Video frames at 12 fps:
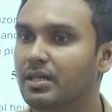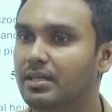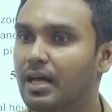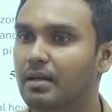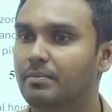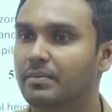
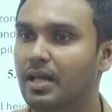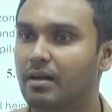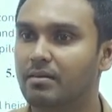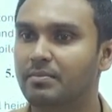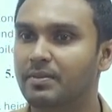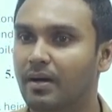that will
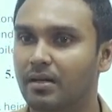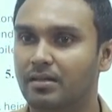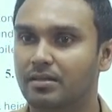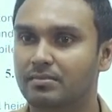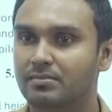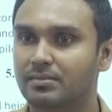be what?
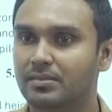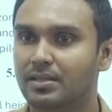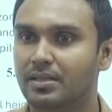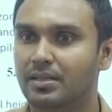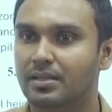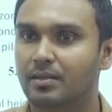The